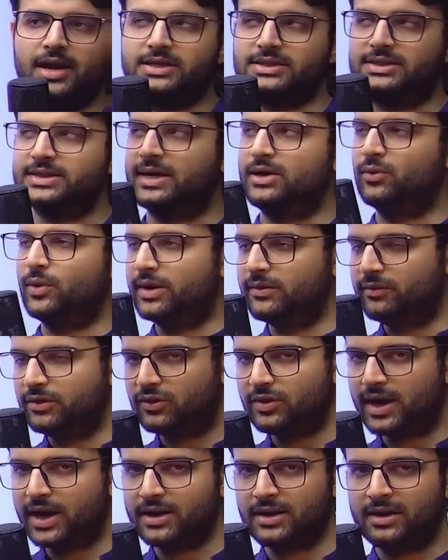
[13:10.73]
I uh, said, two
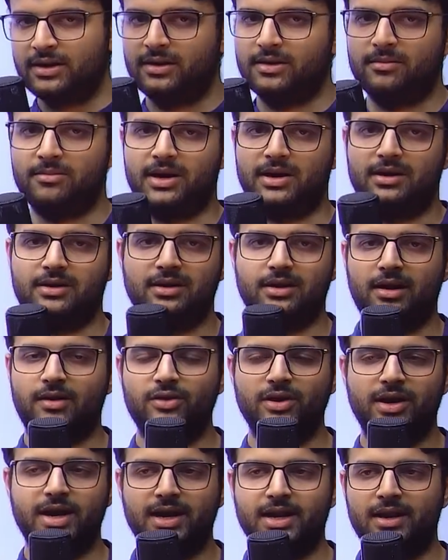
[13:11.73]
interviews to get in, but
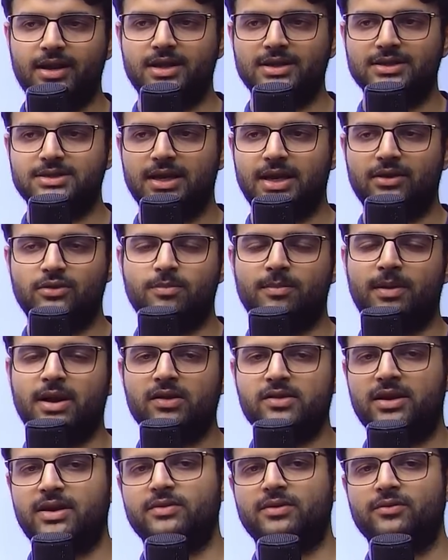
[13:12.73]
after you get in, it's like you're
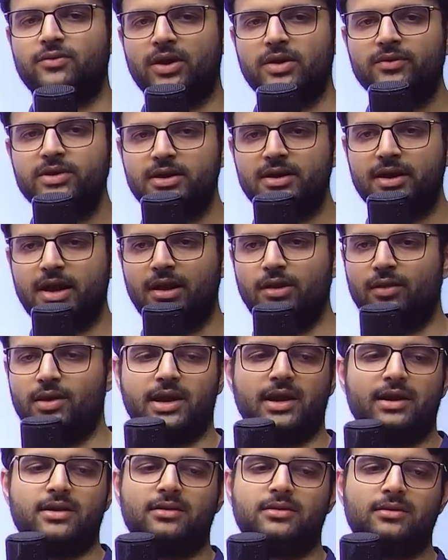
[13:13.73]
part of the network forever, and you
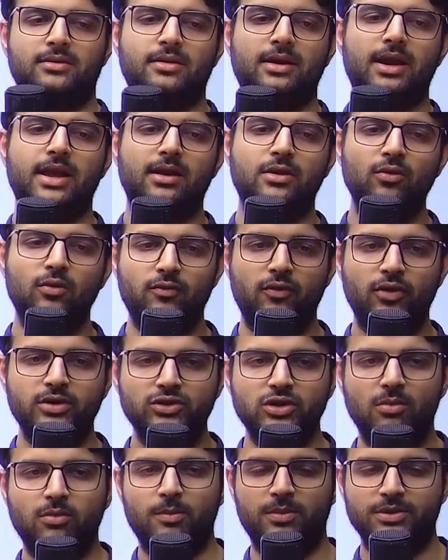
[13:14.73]
can get like look
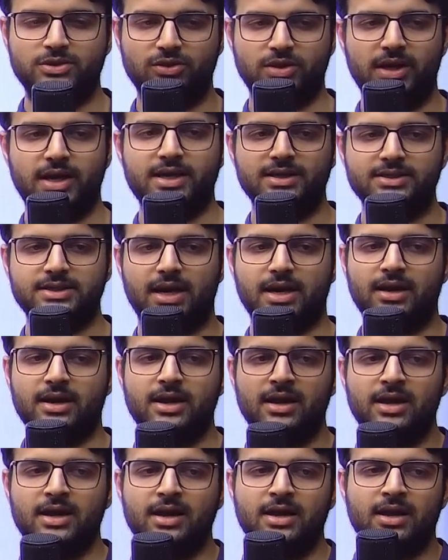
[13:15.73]
for job opportunities
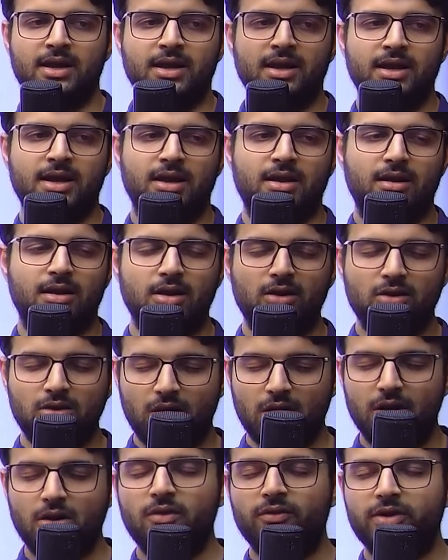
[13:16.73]
and a
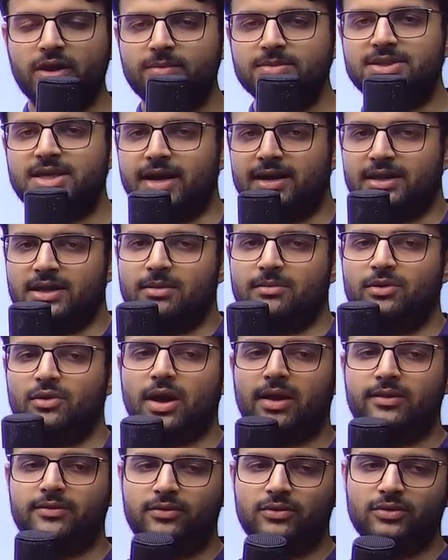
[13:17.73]
lot, of times get them.
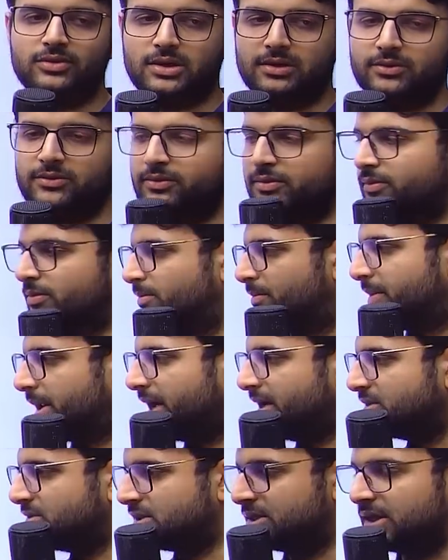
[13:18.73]
You have to sort of
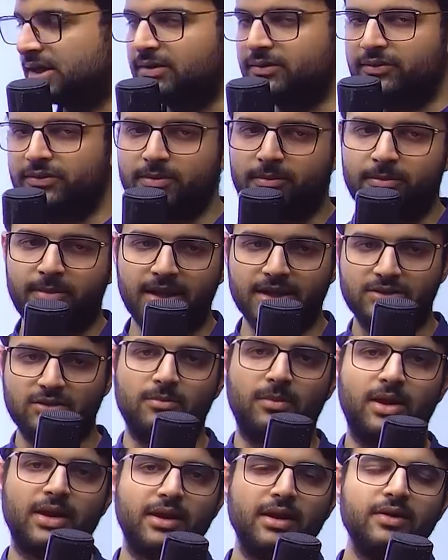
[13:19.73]
price yourself
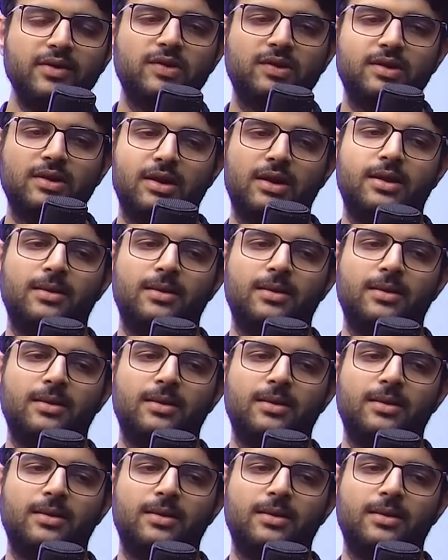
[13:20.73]
based on markets.